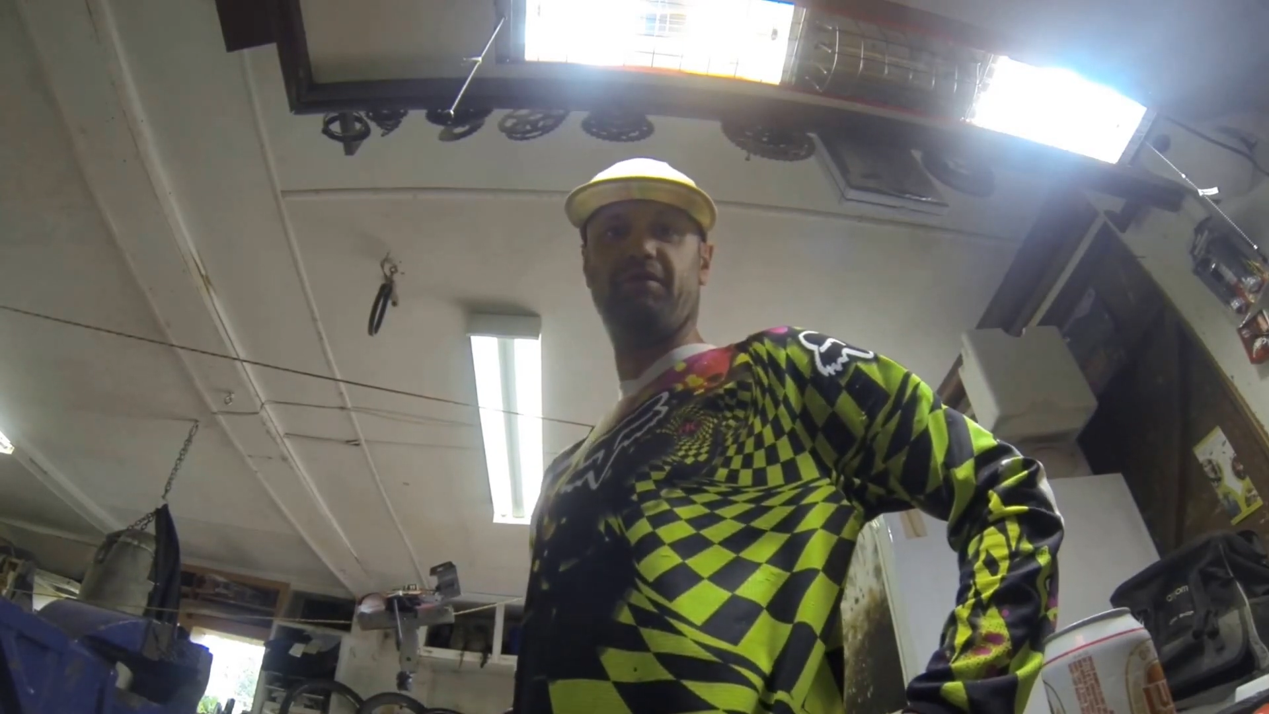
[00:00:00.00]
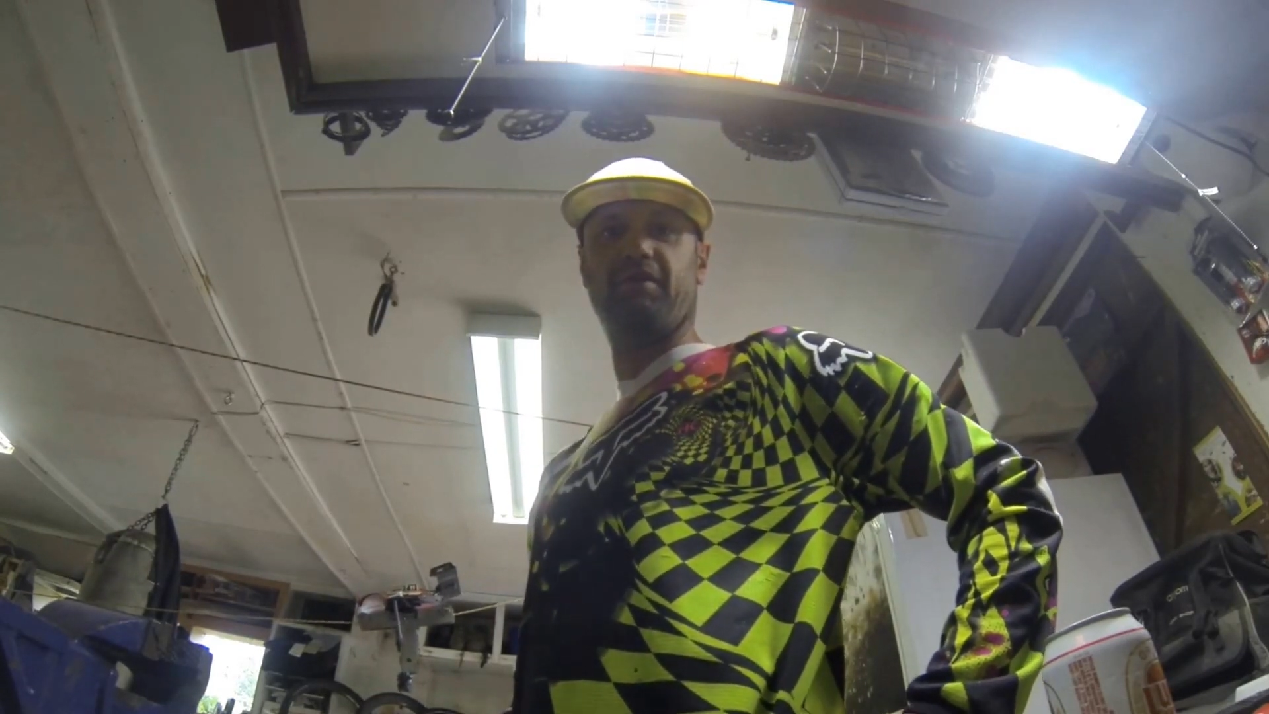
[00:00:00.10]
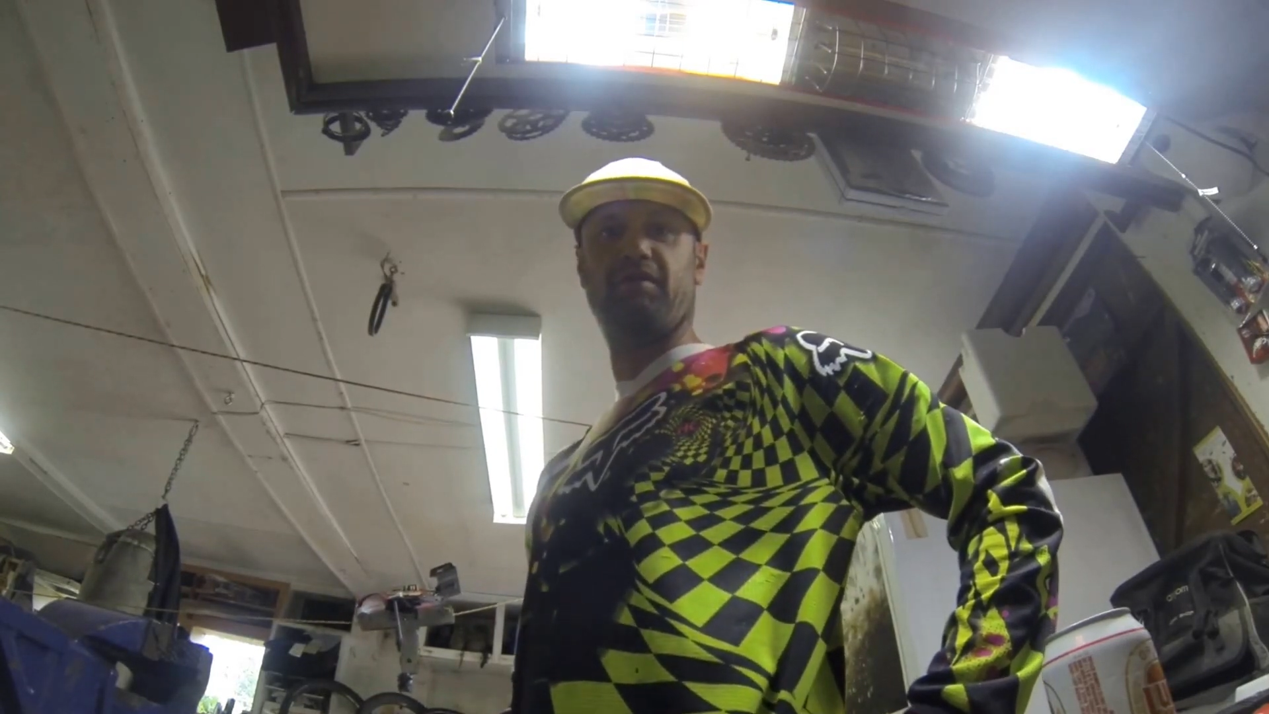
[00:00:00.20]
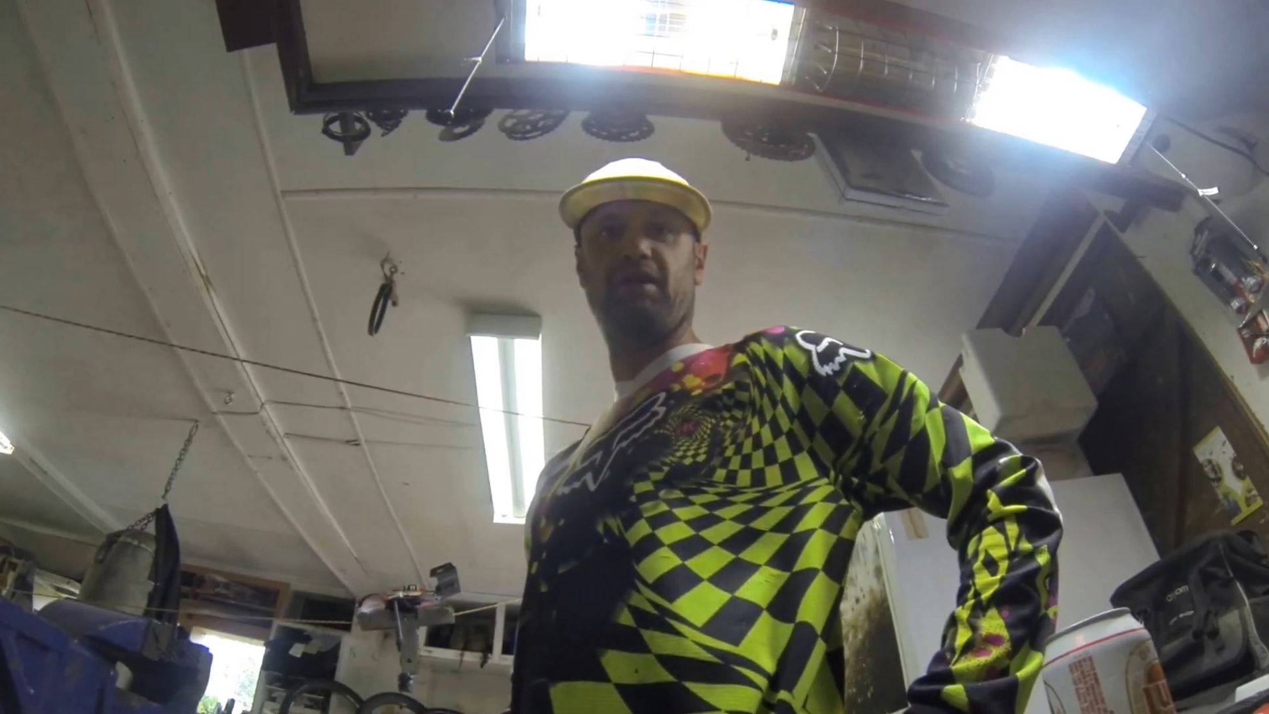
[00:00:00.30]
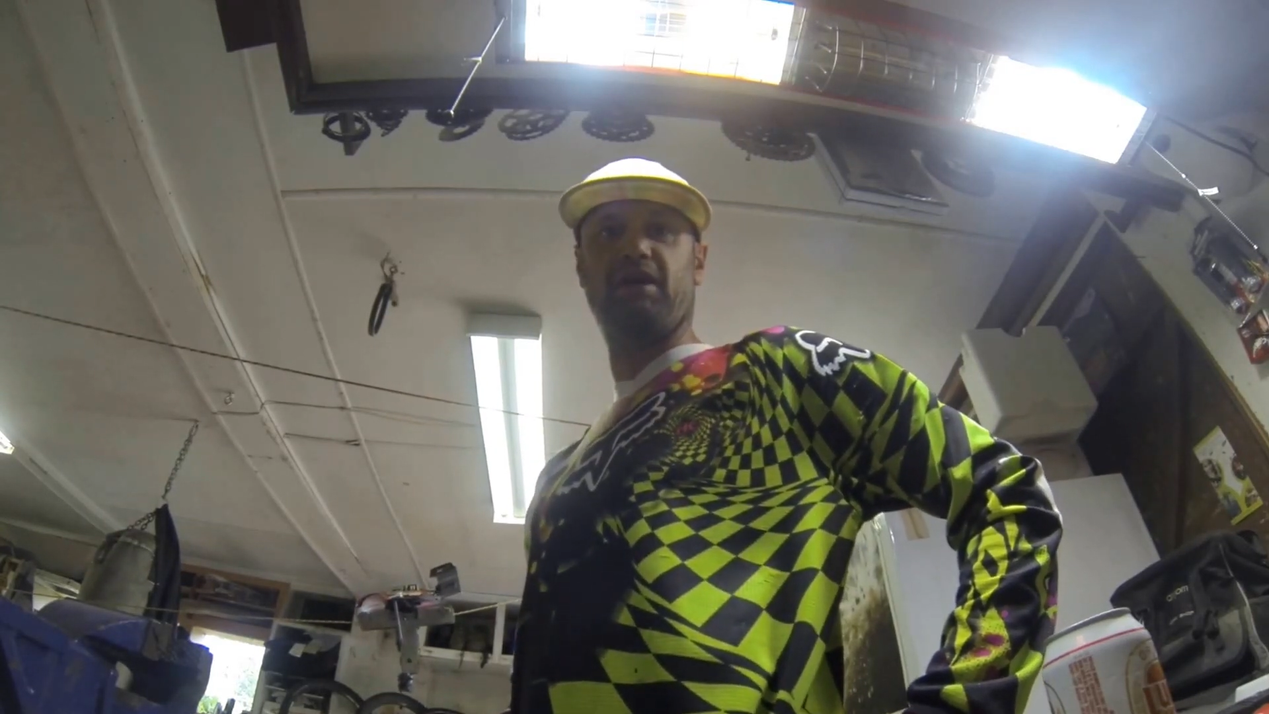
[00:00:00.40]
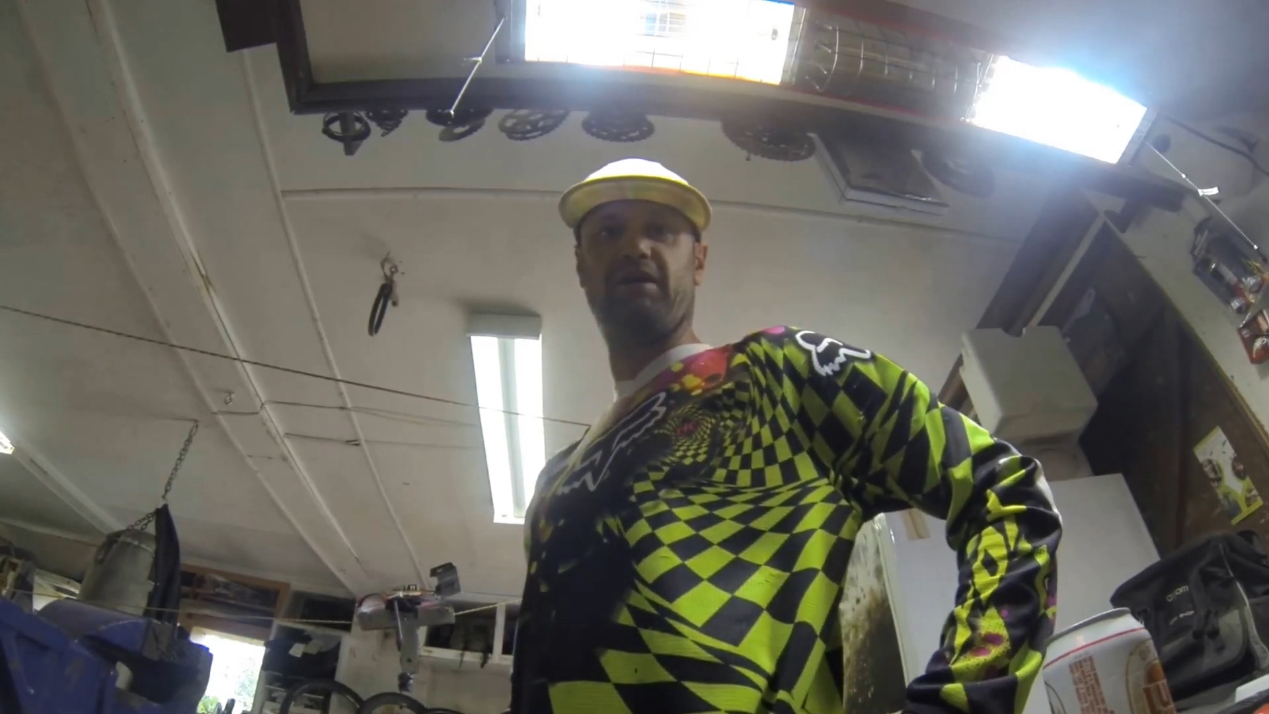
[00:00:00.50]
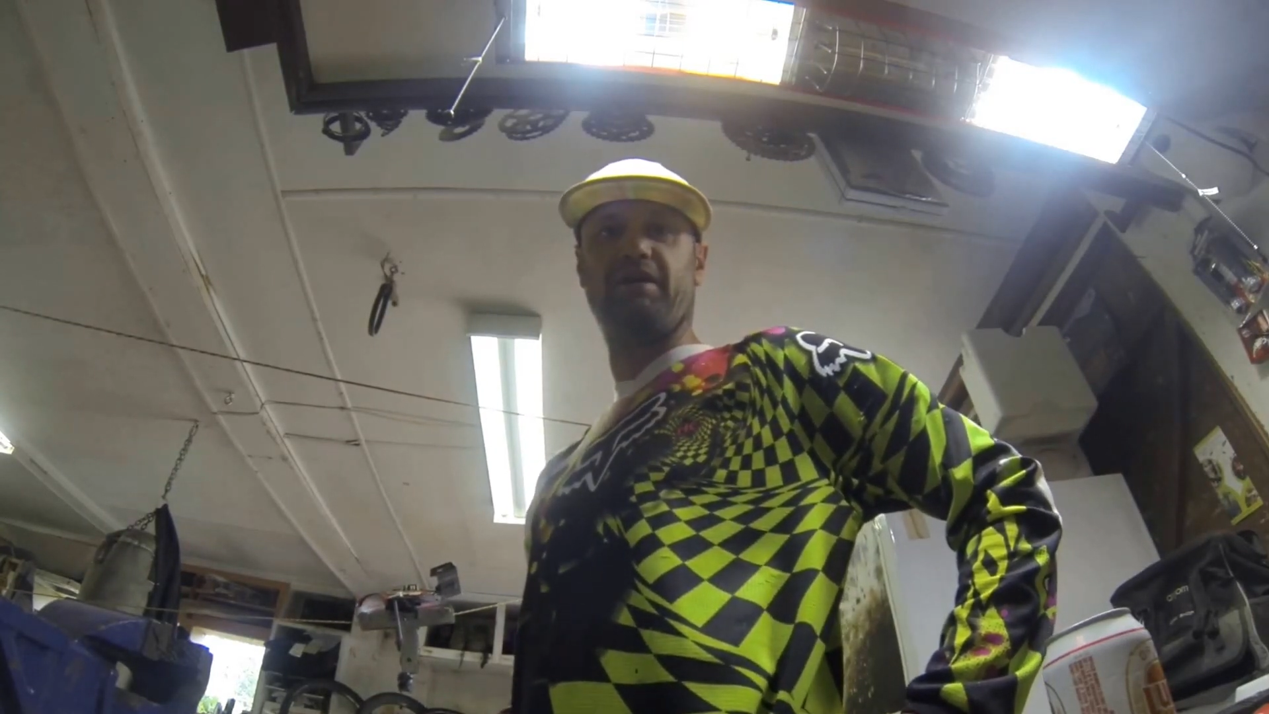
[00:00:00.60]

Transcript: for around